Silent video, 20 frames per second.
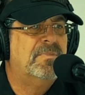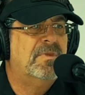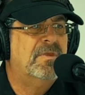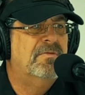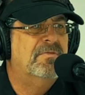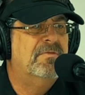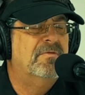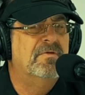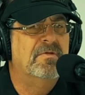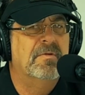
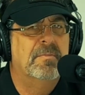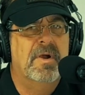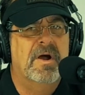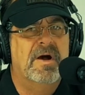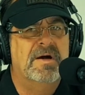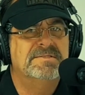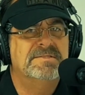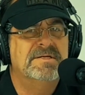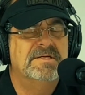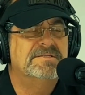through the
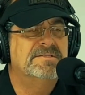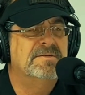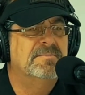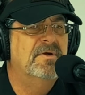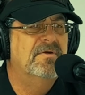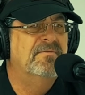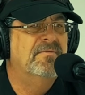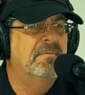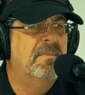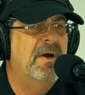process of
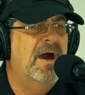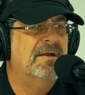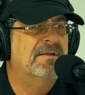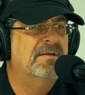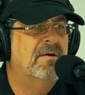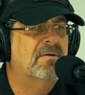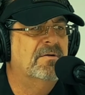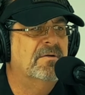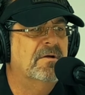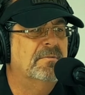moving back to
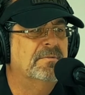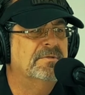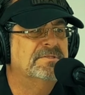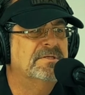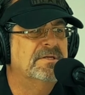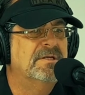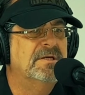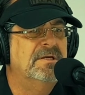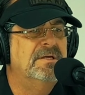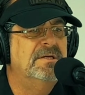Oklahoma
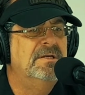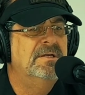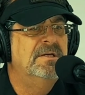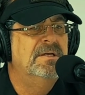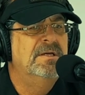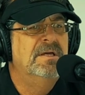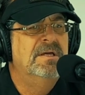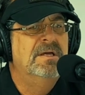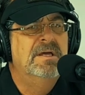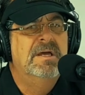City,
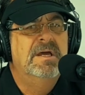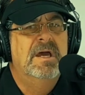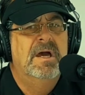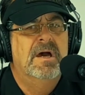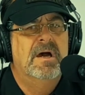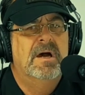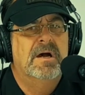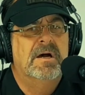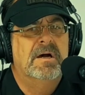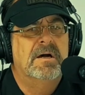
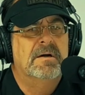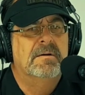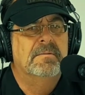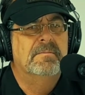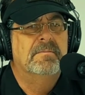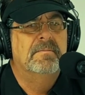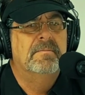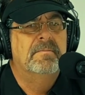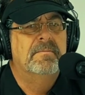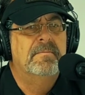
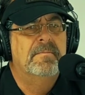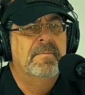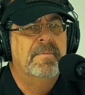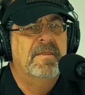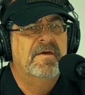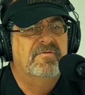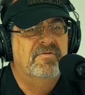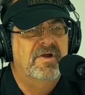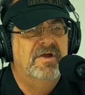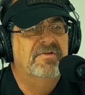
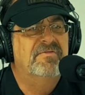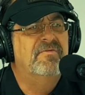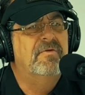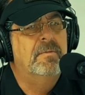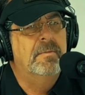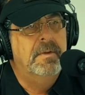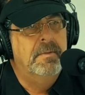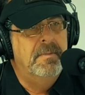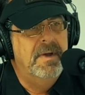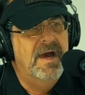they transferred
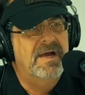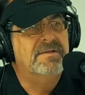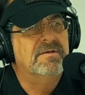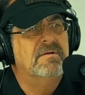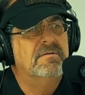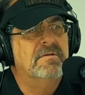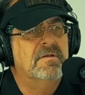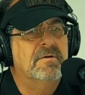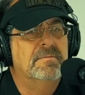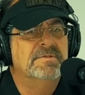me back to
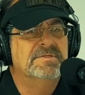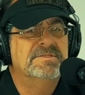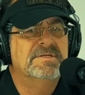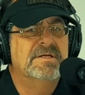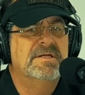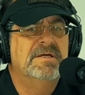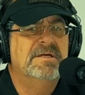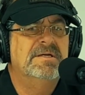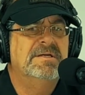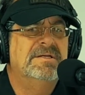Oklahoma
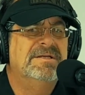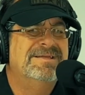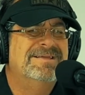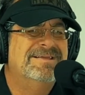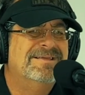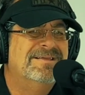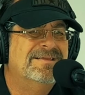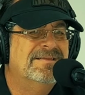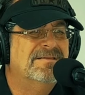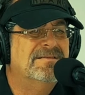City.
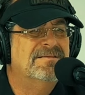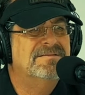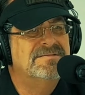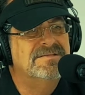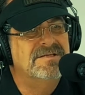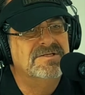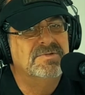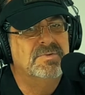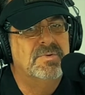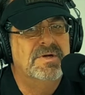
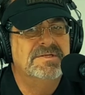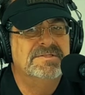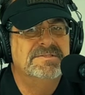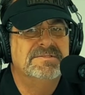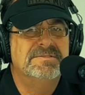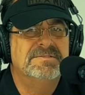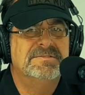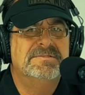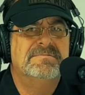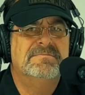
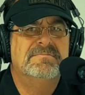Situations,